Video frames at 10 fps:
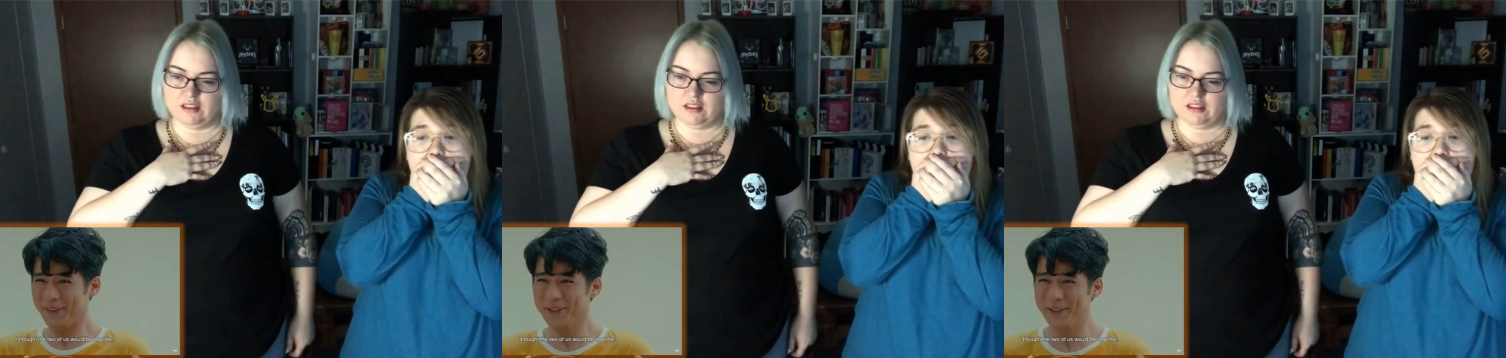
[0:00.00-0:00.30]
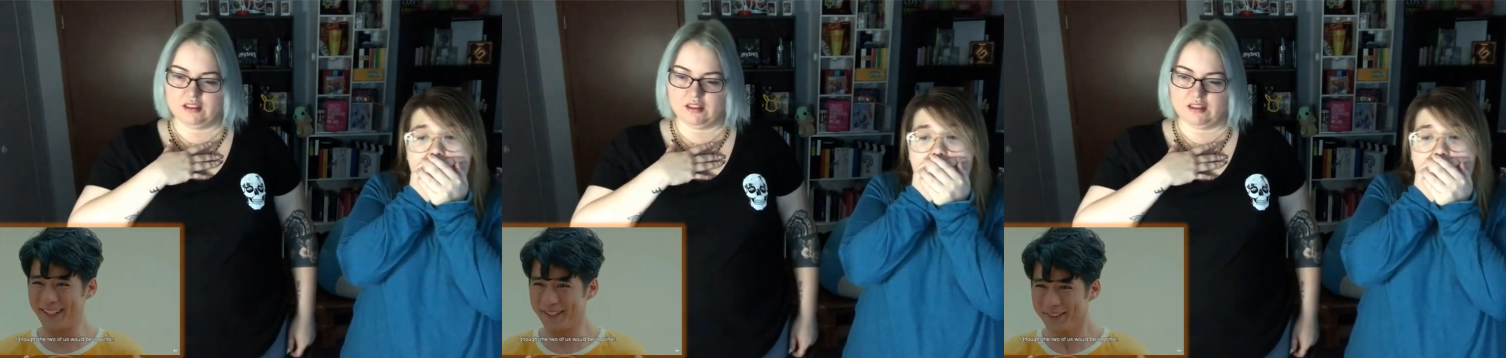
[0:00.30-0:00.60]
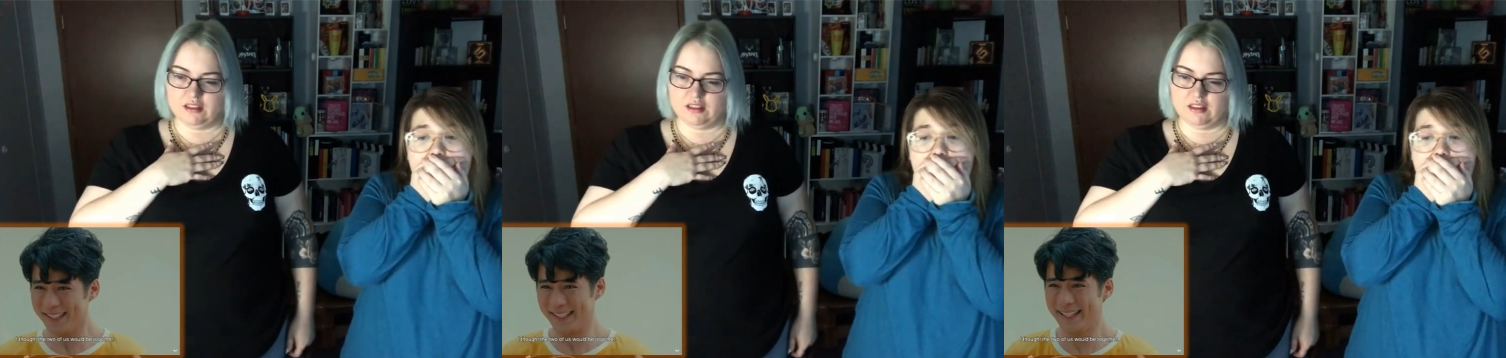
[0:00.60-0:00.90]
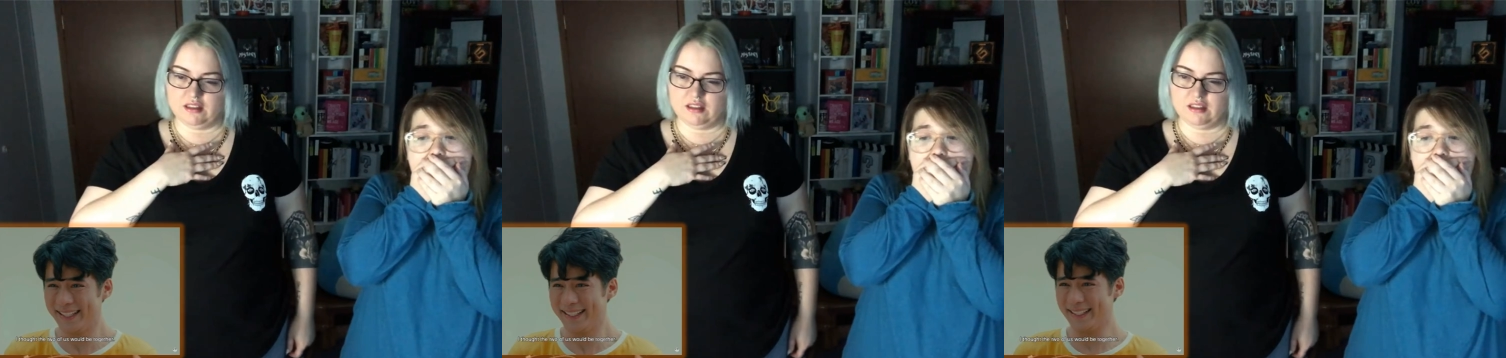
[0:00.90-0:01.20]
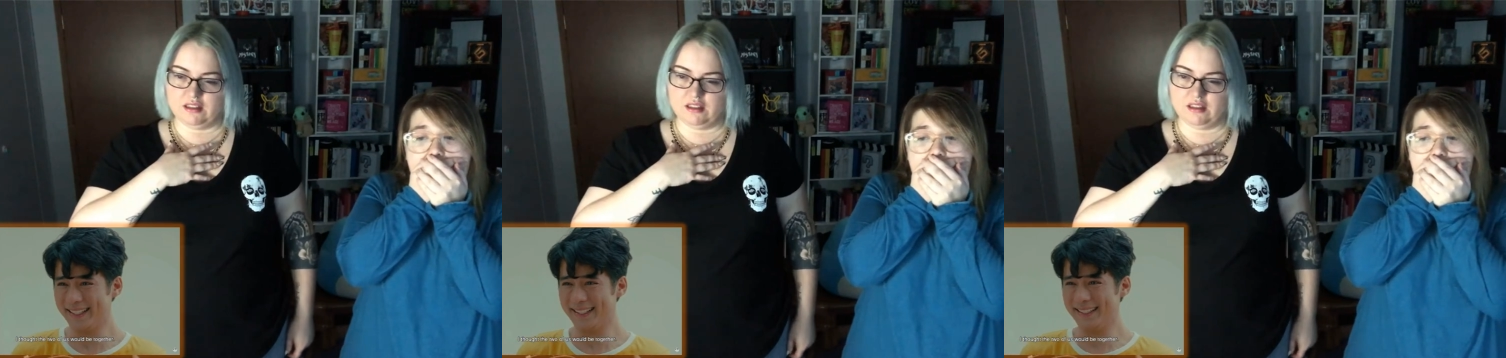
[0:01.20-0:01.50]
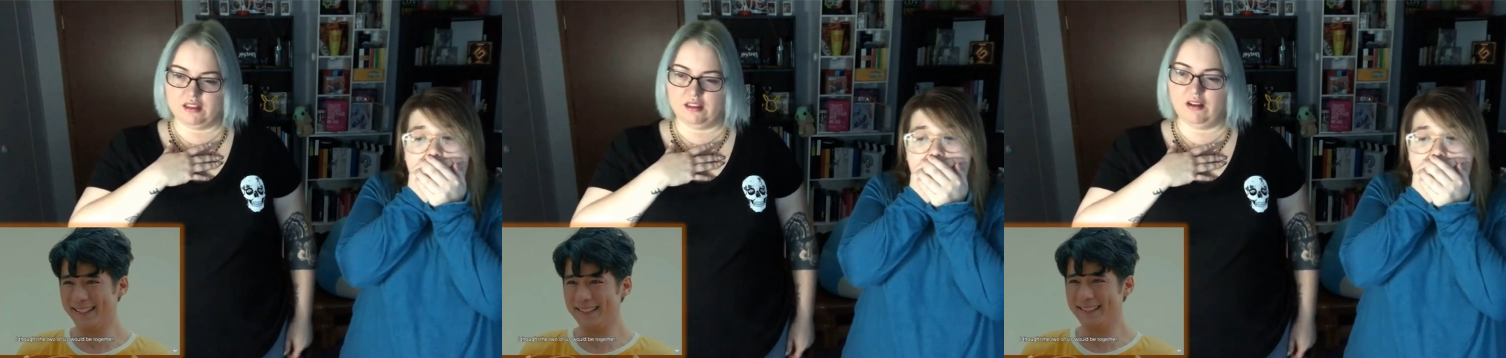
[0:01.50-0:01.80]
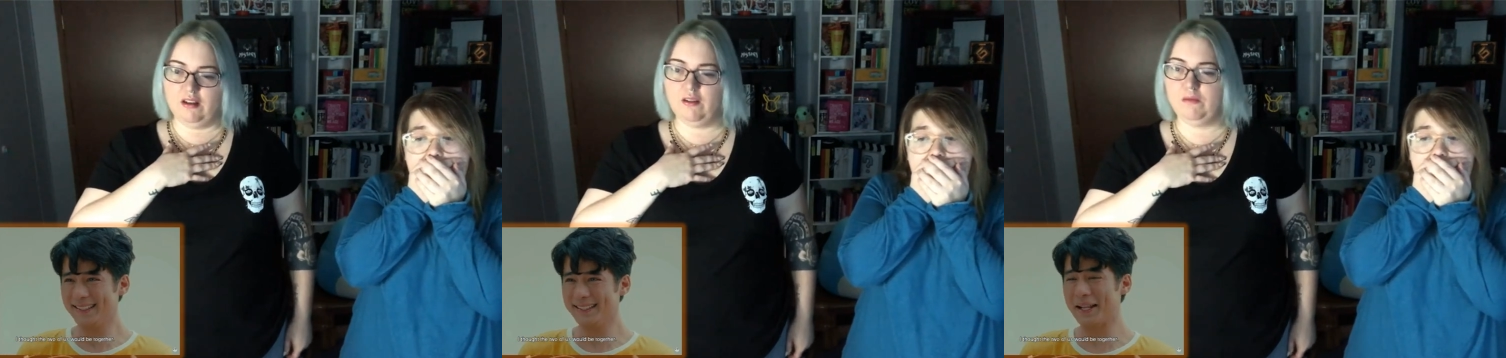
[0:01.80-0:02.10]
Speaker 1: ko yun na yun
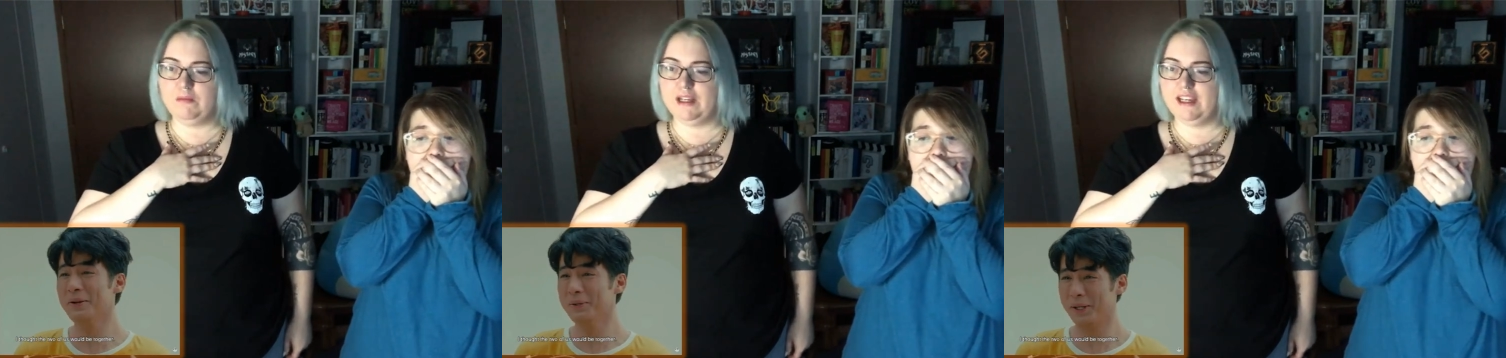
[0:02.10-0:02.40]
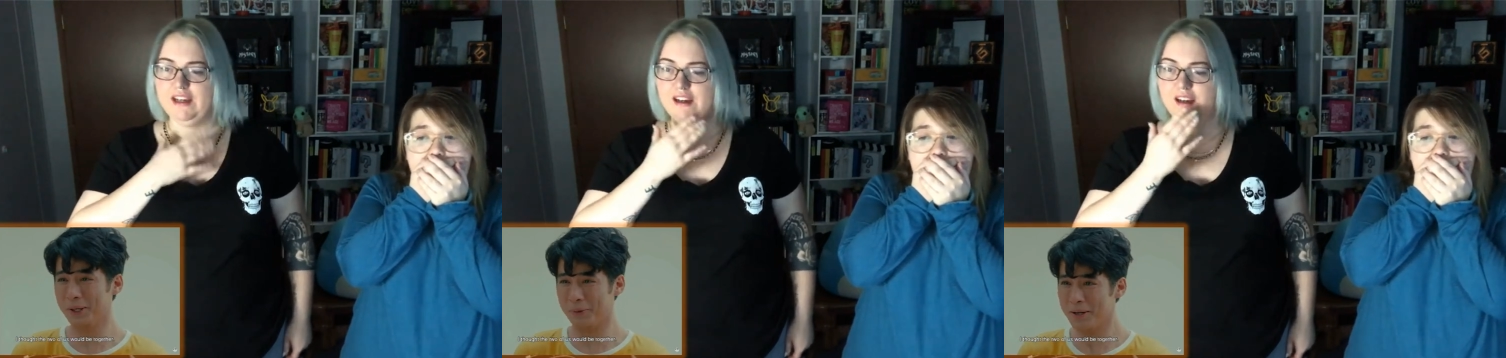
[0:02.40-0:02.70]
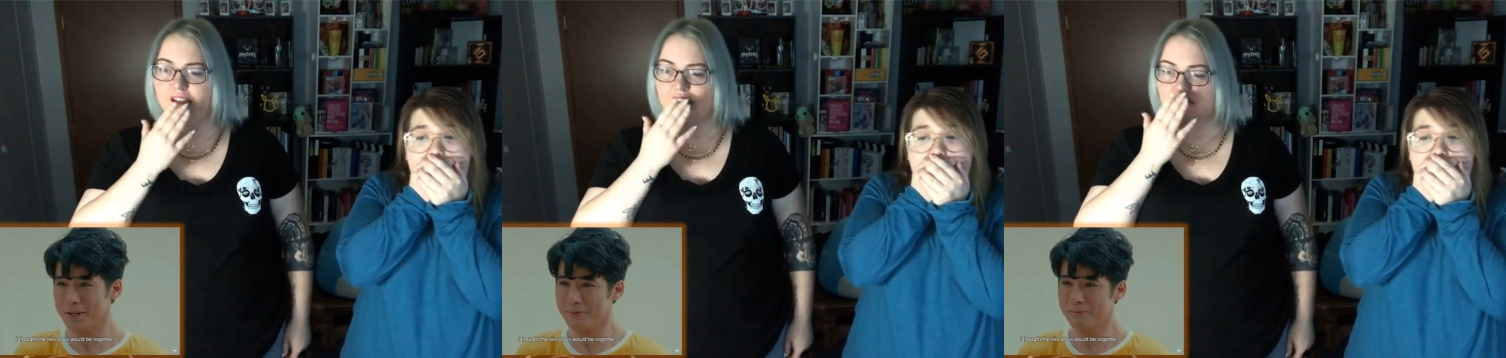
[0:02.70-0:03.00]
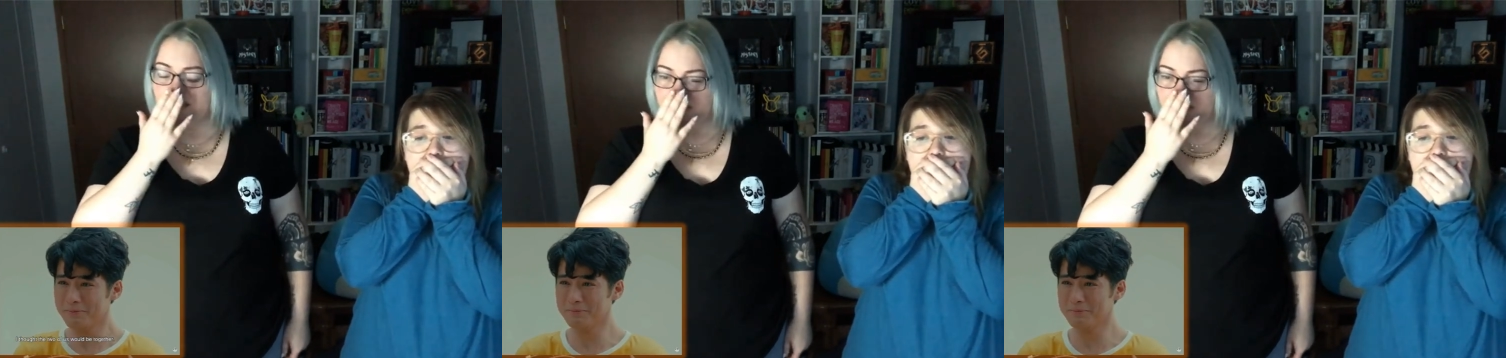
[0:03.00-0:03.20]
Oh my God,